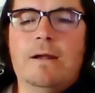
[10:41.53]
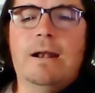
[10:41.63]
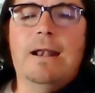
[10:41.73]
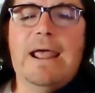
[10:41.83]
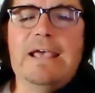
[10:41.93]

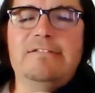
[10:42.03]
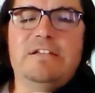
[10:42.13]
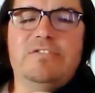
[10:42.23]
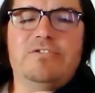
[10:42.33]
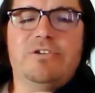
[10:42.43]

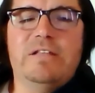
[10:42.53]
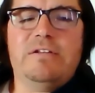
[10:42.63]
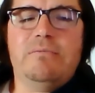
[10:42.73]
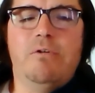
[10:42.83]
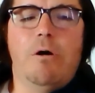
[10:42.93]
Laced trace
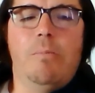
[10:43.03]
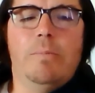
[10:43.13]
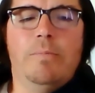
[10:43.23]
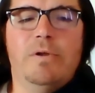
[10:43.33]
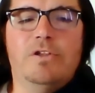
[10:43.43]
the
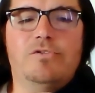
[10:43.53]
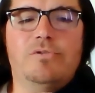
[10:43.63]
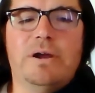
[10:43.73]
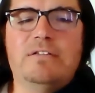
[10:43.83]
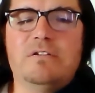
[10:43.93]
rope
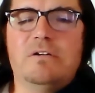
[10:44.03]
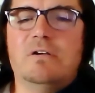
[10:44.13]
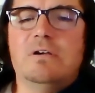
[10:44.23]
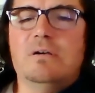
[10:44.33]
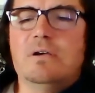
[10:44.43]
trace
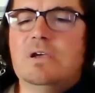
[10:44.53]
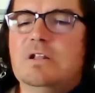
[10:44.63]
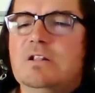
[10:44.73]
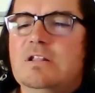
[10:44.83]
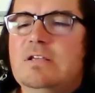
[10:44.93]

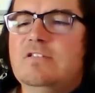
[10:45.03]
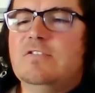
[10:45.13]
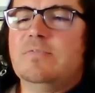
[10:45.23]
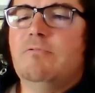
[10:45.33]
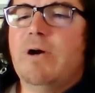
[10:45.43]
in
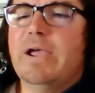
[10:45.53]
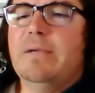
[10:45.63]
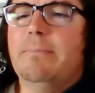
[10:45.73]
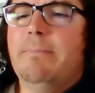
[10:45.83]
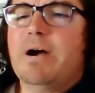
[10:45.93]
this
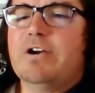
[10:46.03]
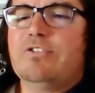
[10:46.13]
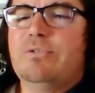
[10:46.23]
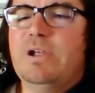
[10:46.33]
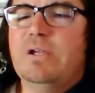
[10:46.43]
way,
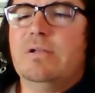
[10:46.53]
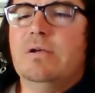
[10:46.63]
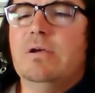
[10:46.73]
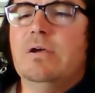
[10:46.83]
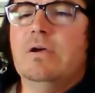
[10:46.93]
part 3,
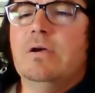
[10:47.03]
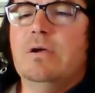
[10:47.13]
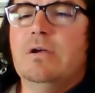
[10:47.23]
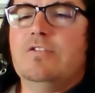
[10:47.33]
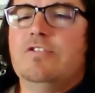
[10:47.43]

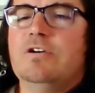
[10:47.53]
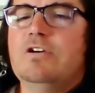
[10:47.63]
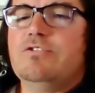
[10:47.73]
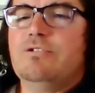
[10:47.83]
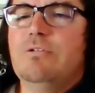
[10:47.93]

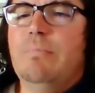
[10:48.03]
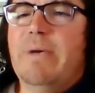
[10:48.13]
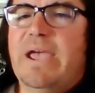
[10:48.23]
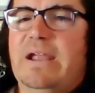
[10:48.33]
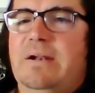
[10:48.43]
third tour
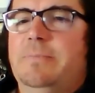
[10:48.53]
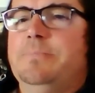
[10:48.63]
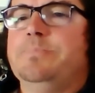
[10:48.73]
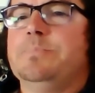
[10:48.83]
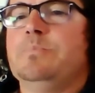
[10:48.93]
main.
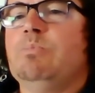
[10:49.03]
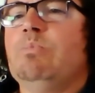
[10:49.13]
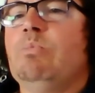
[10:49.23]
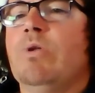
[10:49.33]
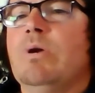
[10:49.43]

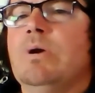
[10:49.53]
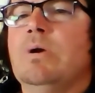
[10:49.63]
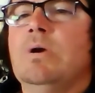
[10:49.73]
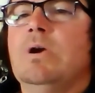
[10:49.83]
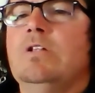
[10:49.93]

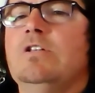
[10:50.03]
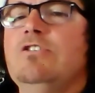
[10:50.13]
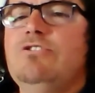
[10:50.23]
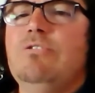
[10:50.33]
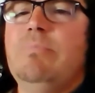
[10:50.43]
And
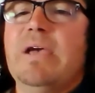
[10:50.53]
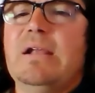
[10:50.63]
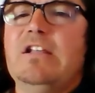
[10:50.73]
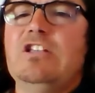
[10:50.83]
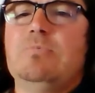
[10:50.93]
this third
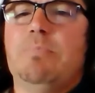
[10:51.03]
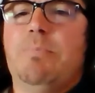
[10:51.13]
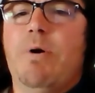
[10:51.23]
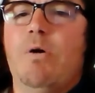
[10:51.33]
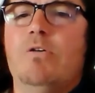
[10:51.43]
main is
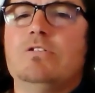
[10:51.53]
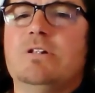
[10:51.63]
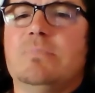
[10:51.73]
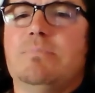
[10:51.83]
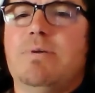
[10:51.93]

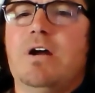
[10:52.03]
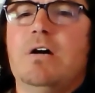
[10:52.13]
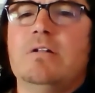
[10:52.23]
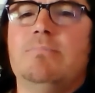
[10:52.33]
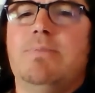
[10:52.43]

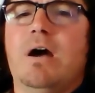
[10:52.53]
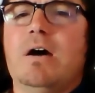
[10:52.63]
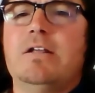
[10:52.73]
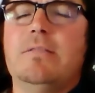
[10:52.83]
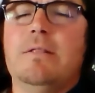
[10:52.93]

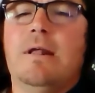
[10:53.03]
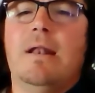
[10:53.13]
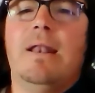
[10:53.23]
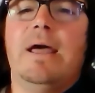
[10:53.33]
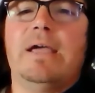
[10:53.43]
plotted
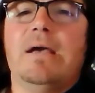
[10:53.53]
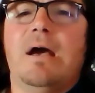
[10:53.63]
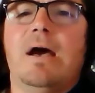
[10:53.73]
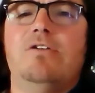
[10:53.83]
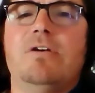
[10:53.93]
like
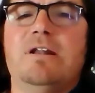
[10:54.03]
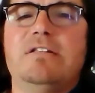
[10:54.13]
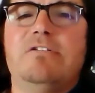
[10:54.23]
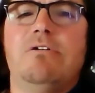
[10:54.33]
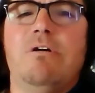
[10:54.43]
an
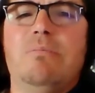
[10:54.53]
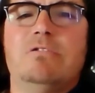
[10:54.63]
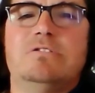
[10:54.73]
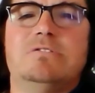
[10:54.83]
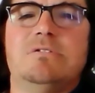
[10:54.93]
equilateral
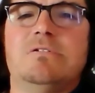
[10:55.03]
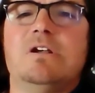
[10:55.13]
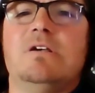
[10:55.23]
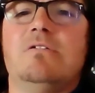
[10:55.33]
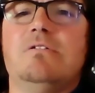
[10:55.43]
rhombus,
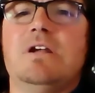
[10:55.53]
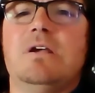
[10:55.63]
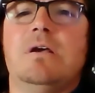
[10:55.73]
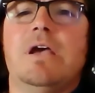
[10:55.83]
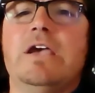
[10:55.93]

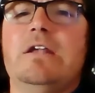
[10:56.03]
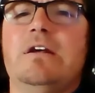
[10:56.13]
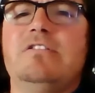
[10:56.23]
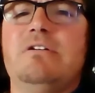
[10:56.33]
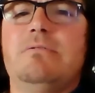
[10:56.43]

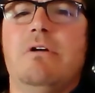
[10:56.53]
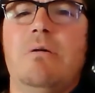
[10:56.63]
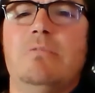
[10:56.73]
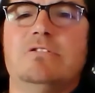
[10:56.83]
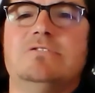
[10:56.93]
equilateral
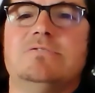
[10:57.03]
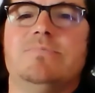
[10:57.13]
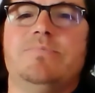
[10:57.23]
rhombus.